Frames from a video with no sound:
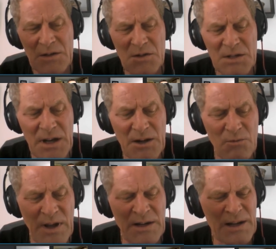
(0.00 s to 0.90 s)
Susan
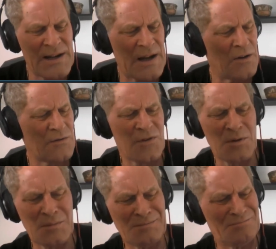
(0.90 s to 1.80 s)
had read an account
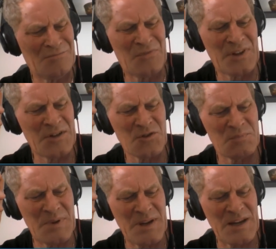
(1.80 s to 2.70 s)
from
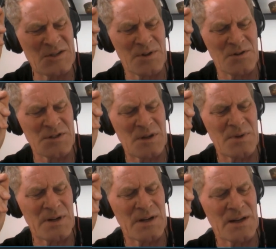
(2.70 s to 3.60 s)
Flinders Petrie or
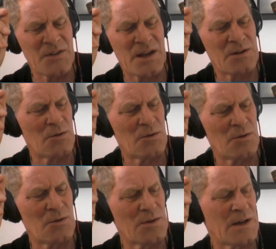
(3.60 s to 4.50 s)
somebody like that who
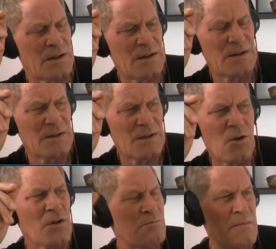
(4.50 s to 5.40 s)
had done,
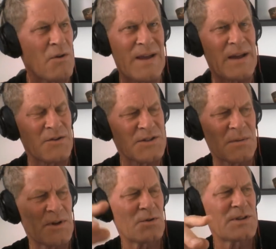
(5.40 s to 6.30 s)
or
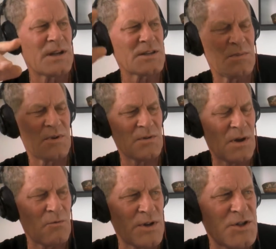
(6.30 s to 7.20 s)
Mariette or someone who had done
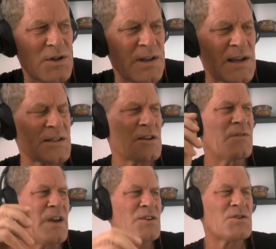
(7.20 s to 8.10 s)
some original
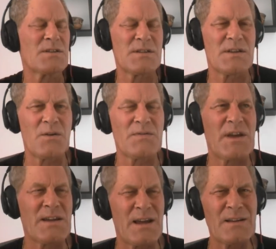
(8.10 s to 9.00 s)
excavations, and
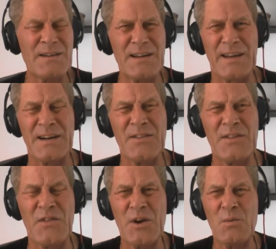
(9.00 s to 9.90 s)
they
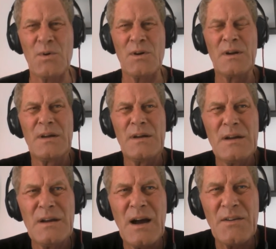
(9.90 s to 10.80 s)
calculated that there were,
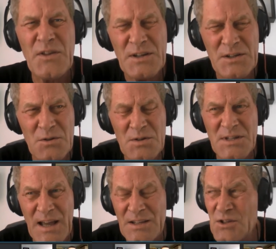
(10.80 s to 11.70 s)
I think, two
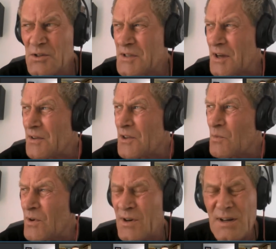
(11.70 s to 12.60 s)
statues there
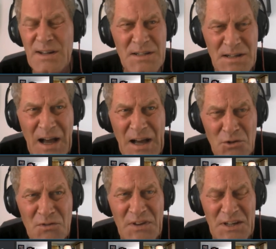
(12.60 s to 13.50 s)
that were at least
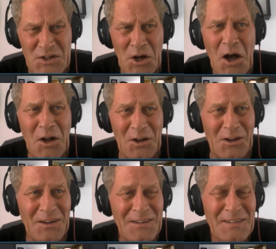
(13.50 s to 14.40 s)
100 feet
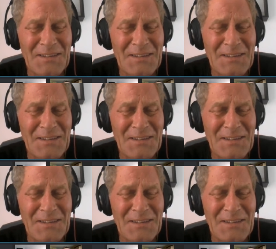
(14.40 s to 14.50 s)
tall.